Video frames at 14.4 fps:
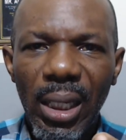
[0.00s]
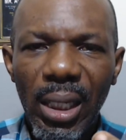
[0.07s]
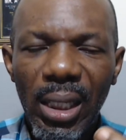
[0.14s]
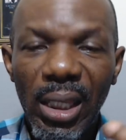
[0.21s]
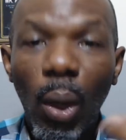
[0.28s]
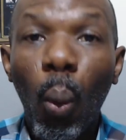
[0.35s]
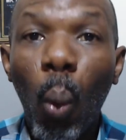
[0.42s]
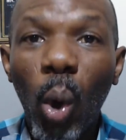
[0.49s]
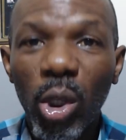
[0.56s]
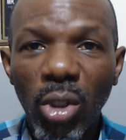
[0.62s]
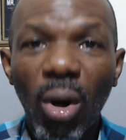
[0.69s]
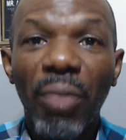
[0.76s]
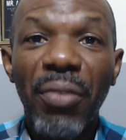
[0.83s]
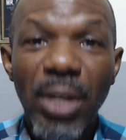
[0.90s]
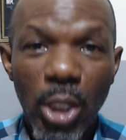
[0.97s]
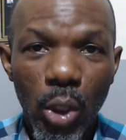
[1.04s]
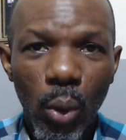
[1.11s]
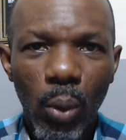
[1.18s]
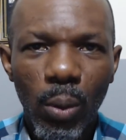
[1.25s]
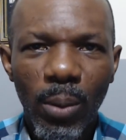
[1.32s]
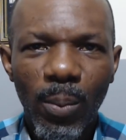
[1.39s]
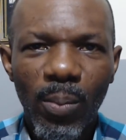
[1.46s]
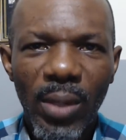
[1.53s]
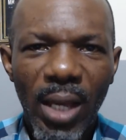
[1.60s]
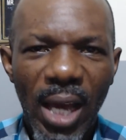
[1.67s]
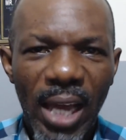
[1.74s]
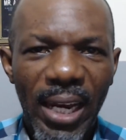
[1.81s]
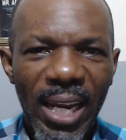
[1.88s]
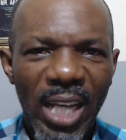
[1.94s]
the what of his soul.
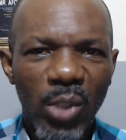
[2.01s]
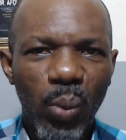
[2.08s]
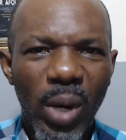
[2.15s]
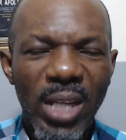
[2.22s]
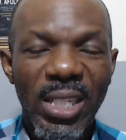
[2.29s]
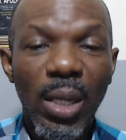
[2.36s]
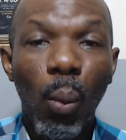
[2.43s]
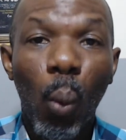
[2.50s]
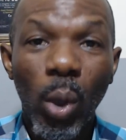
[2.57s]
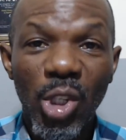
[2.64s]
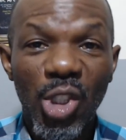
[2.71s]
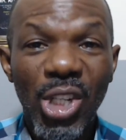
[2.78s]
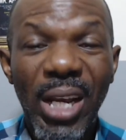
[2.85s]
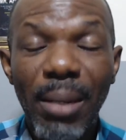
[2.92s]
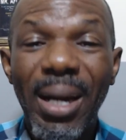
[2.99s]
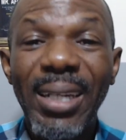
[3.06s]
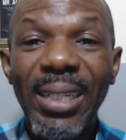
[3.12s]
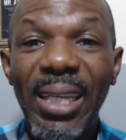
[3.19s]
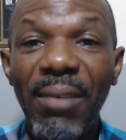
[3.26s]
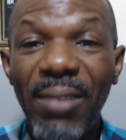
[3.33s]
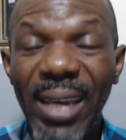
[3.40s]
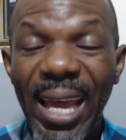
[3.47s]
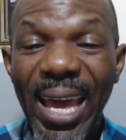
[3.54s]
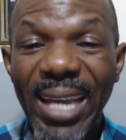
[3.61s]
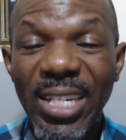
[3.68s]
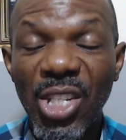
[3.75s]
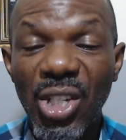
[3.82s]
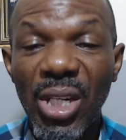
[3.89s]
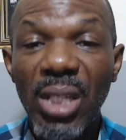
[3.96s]
And that's why I said, what shall a man give in
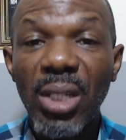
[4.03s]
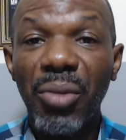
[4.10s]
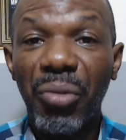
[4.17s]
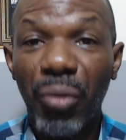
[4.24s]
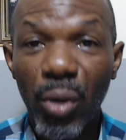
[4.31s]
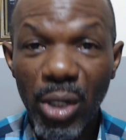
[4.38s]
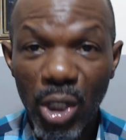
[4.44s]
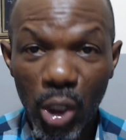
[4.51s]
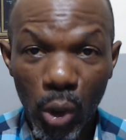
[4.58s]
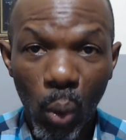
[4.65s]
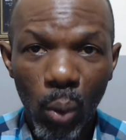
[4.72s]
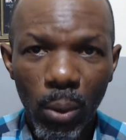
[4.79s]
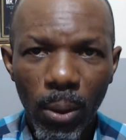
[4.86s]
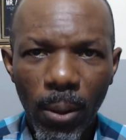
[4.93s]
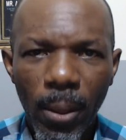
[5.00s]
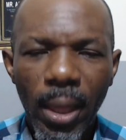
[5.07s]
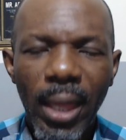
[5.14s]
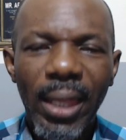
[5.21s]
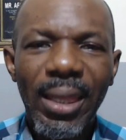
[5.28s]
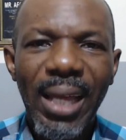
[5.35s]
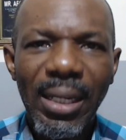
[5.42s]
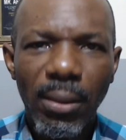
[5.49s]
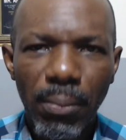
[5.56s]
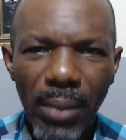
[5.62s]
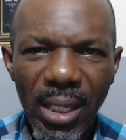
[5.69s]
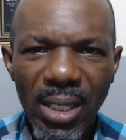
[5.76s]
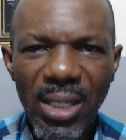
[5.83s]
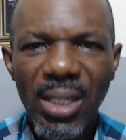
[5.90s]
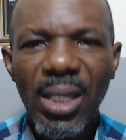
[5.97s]
exchange for his soul? That
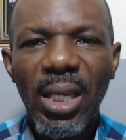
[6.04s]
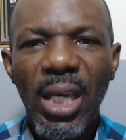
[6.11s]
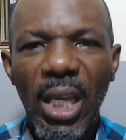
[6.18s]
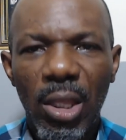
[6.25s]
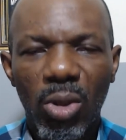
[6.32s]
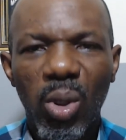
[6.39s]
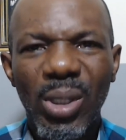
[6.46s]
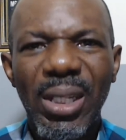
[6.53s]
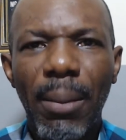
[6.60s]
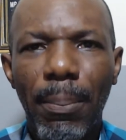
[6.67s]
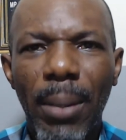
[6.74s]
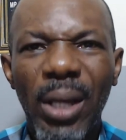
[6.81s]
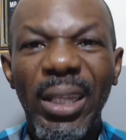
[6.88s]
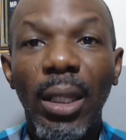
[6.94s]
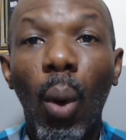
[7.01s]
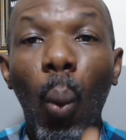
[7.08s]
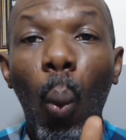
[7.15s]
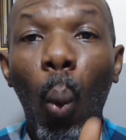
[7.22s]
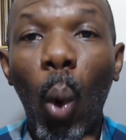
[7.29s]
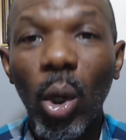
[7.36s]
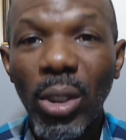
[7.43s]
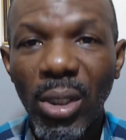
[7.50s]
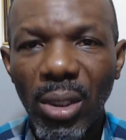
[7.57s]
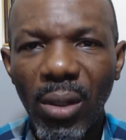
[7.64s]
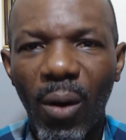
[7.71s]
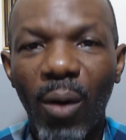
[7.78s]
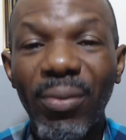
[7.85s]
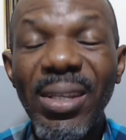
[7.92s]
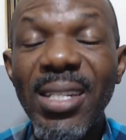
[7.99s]
means he thought about the what
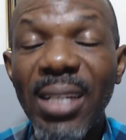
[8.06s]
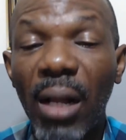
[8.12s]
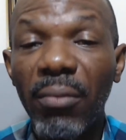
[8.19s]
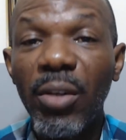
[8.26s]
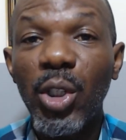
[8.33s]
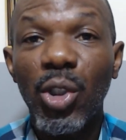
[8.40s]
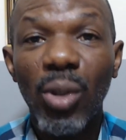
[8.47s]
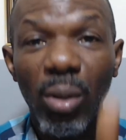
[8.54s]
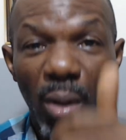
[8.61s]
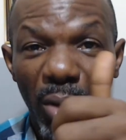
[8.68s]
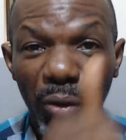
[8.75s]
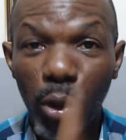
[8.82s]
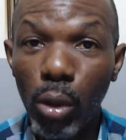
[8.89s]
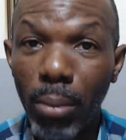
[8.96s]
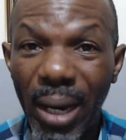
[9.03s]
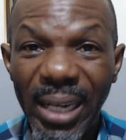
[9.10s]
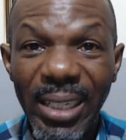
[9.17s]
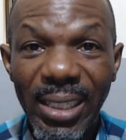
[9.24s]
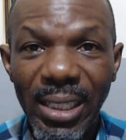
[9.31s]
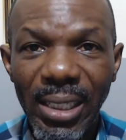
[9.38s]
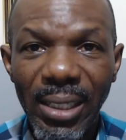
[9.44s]
of the salvation of humanity.